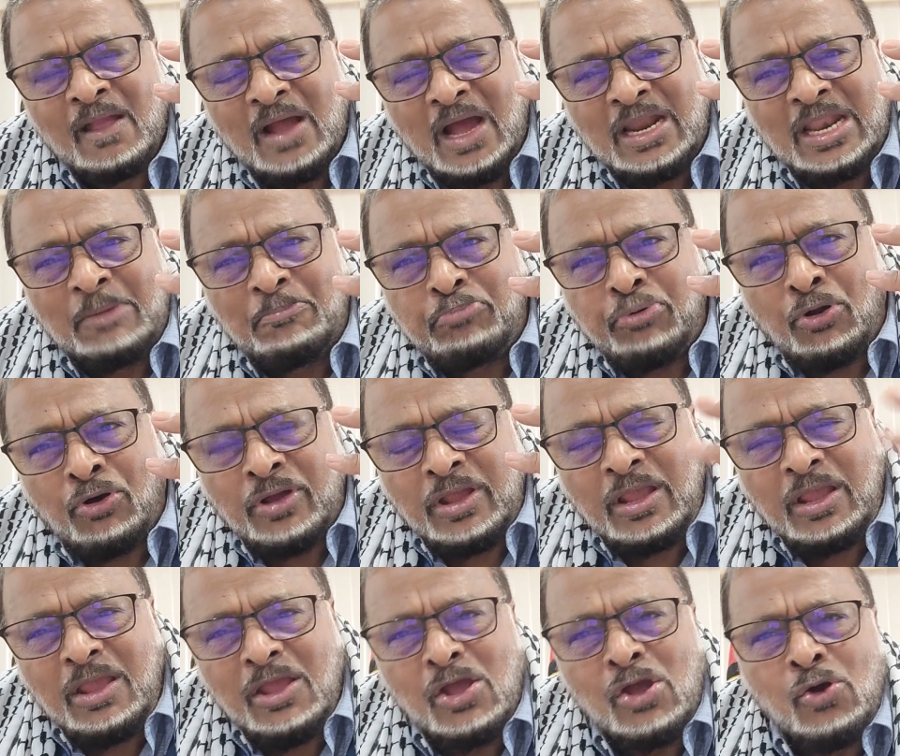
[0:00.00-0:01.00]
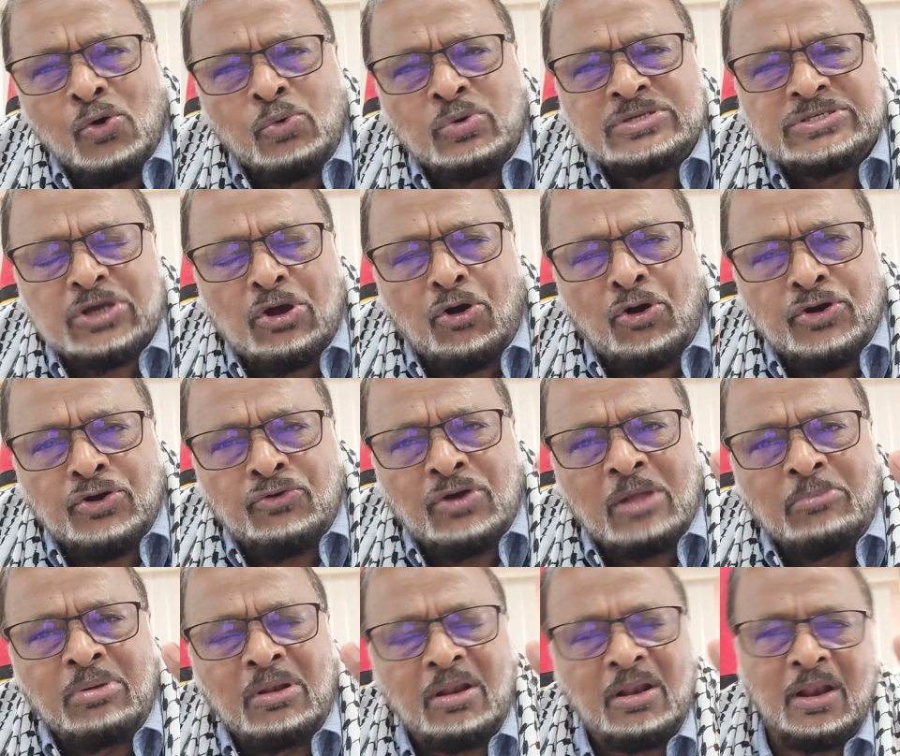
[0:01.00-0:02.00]
an employee who is
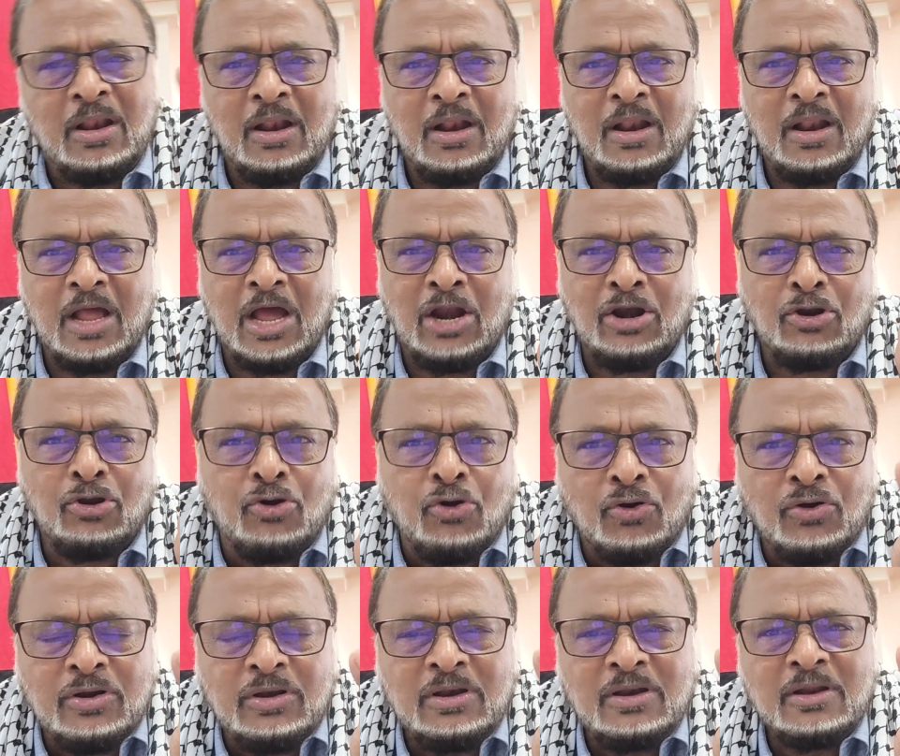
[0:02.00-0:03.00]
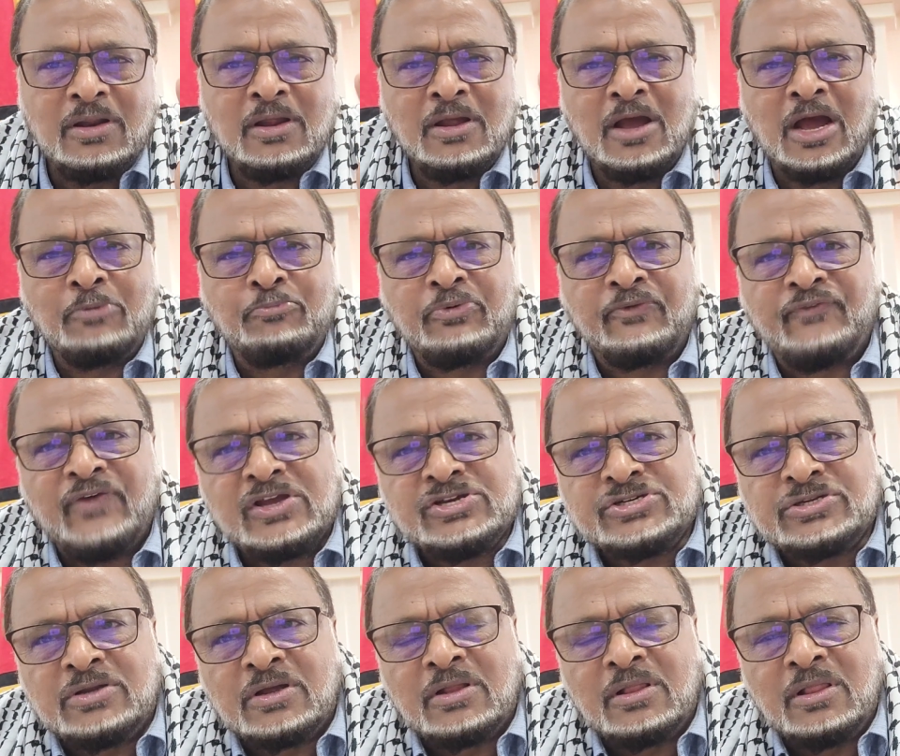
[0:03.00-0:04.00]
honorable and good and
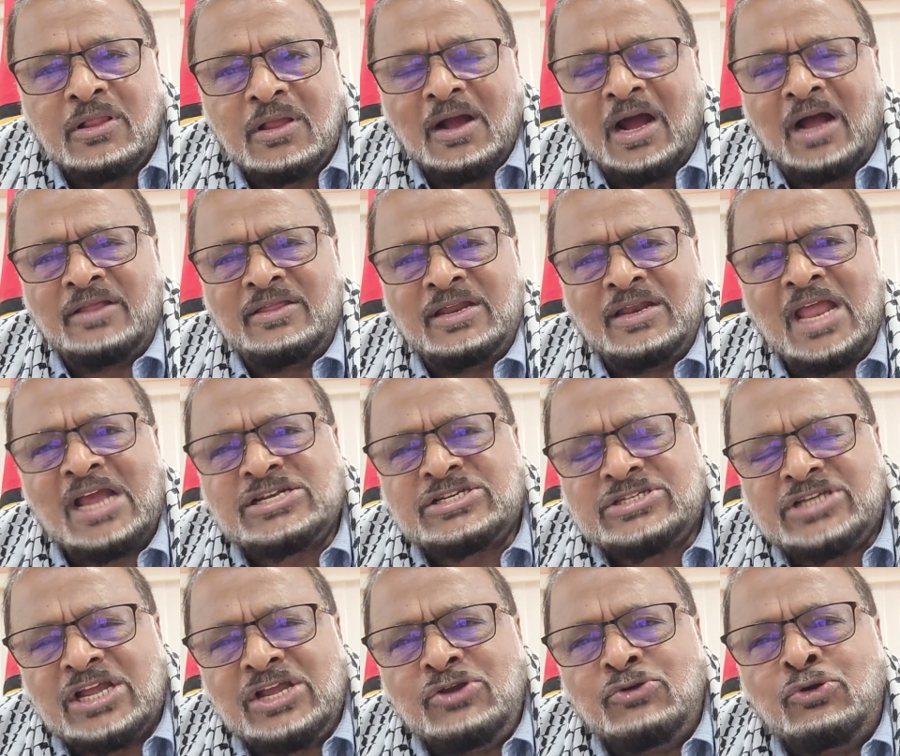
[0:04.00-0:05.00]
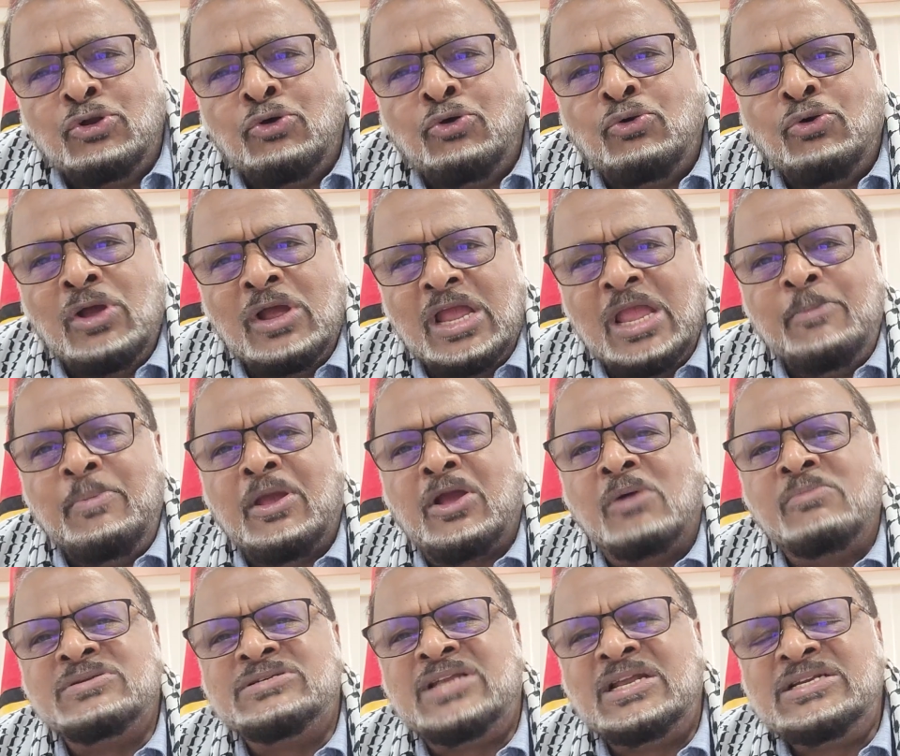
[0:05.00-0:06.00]
professional, and the next thing you know, he
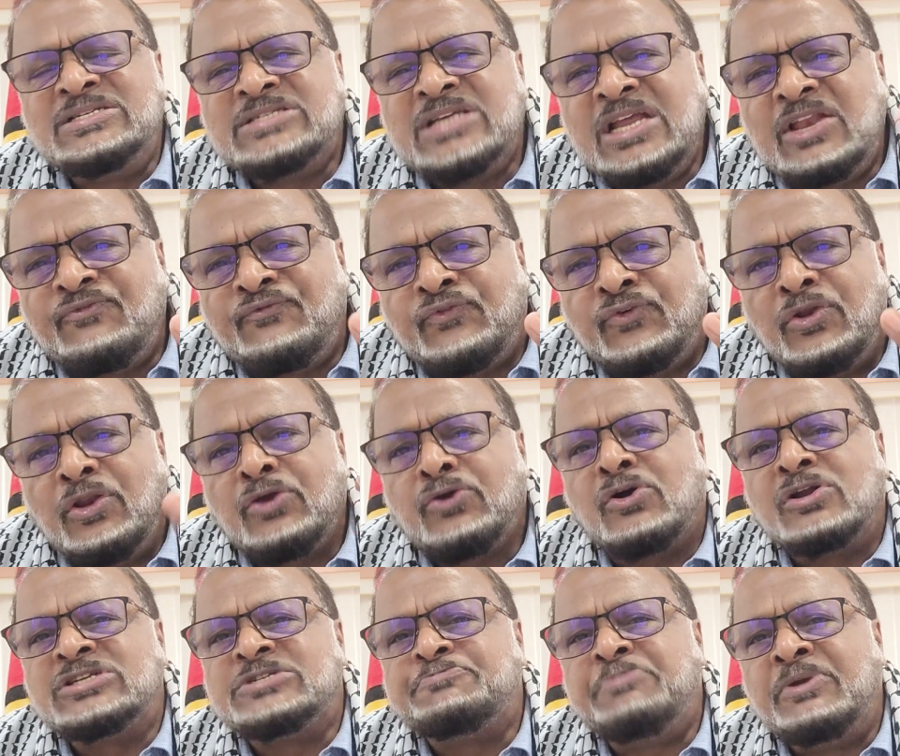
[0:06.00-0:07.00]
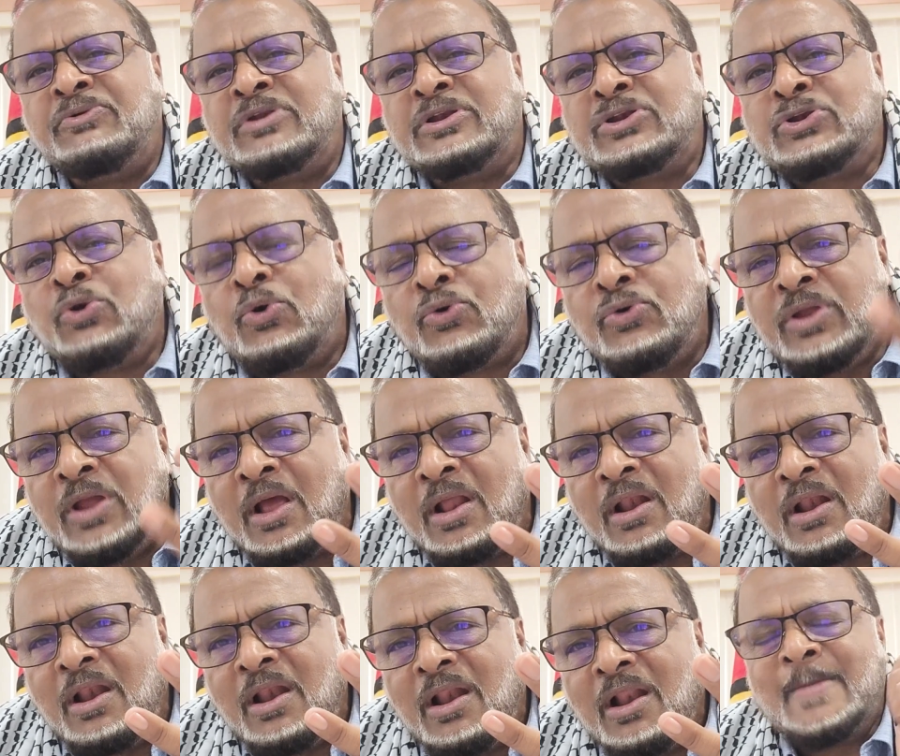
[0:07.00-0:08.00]
becomes deceitful,
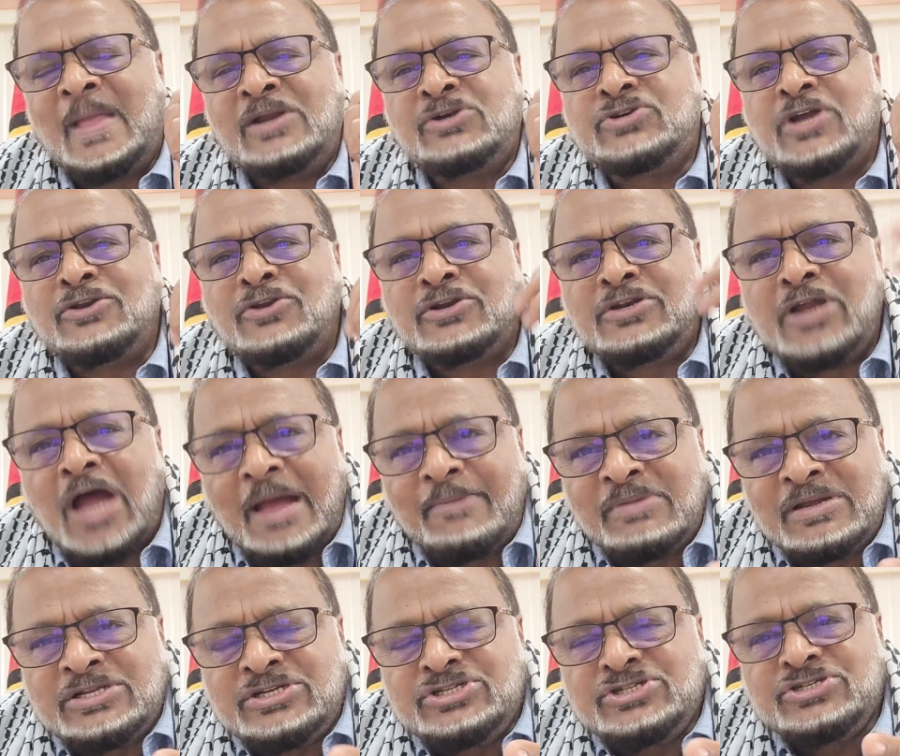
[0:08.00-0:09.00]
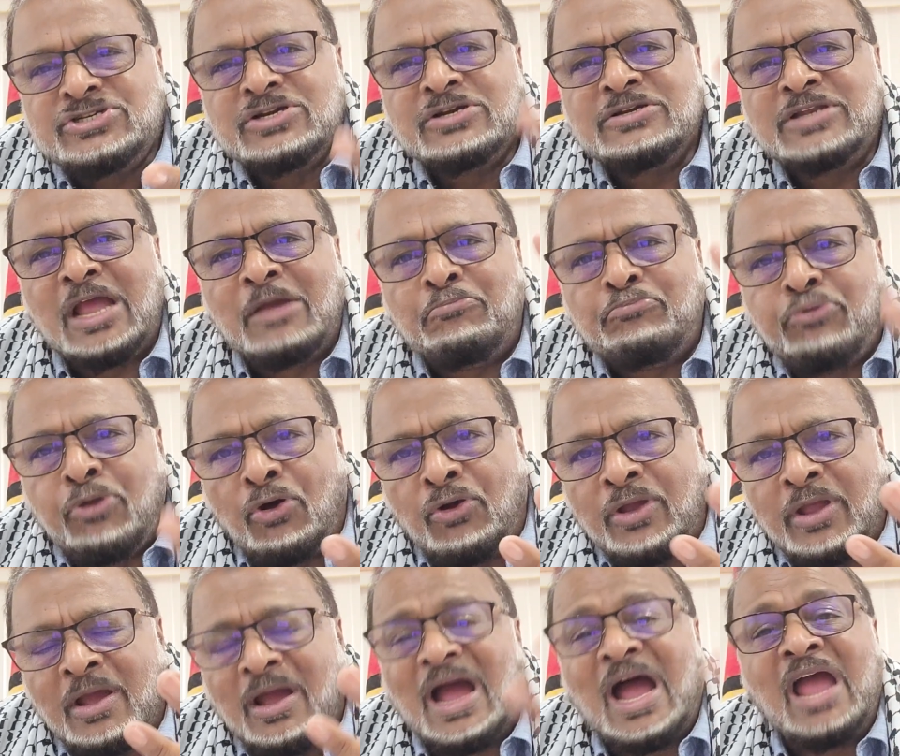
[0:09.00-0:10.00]
conspiratorial, and try to damage the
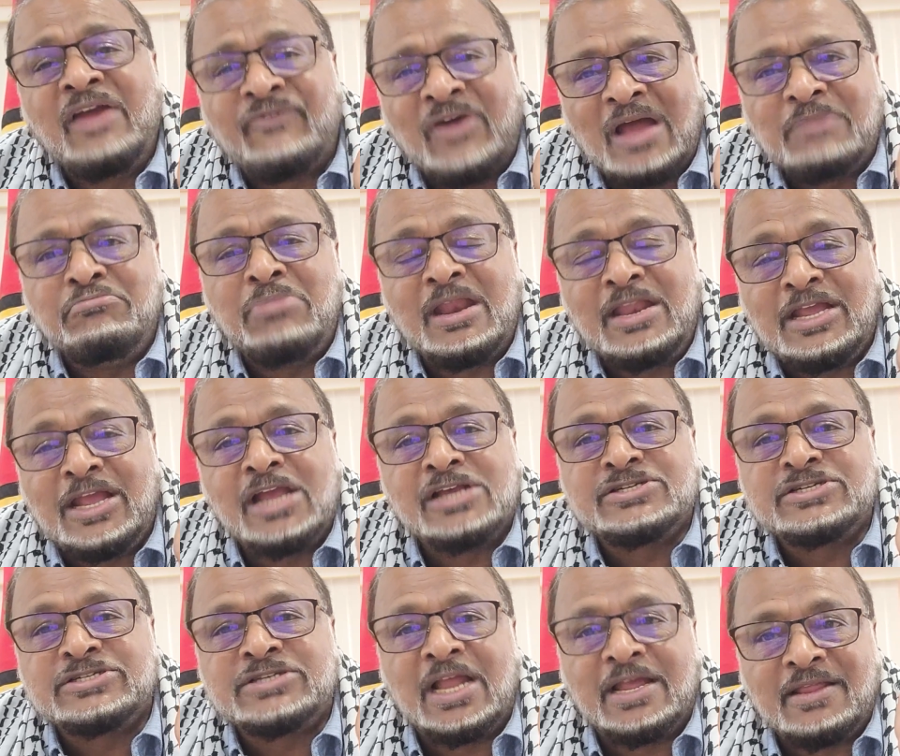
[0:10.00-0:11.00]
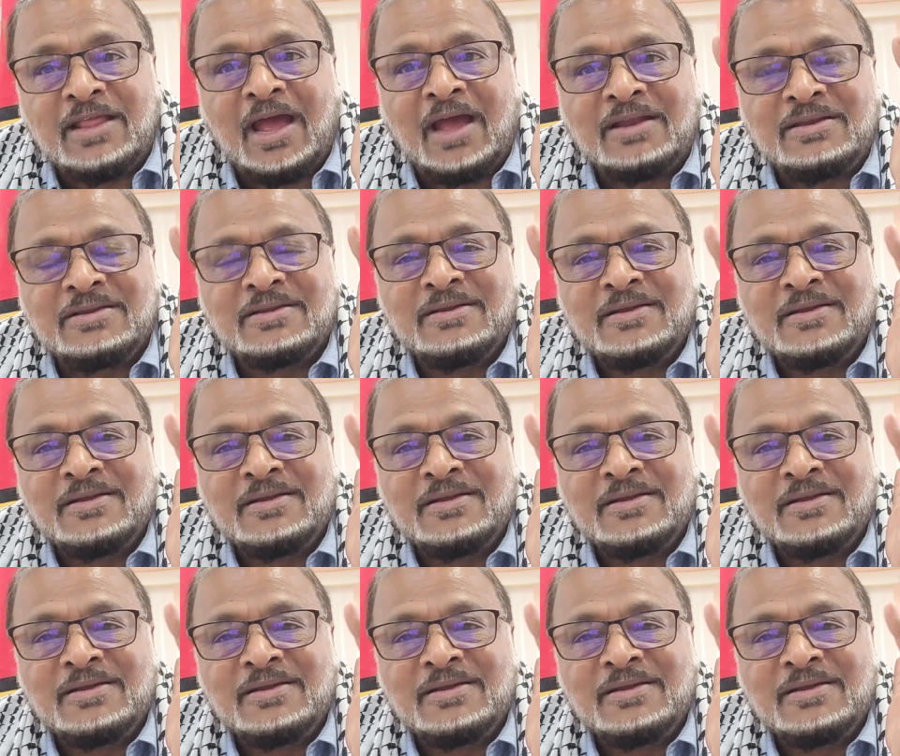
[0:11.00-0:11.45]
employer. I've had many cases like that,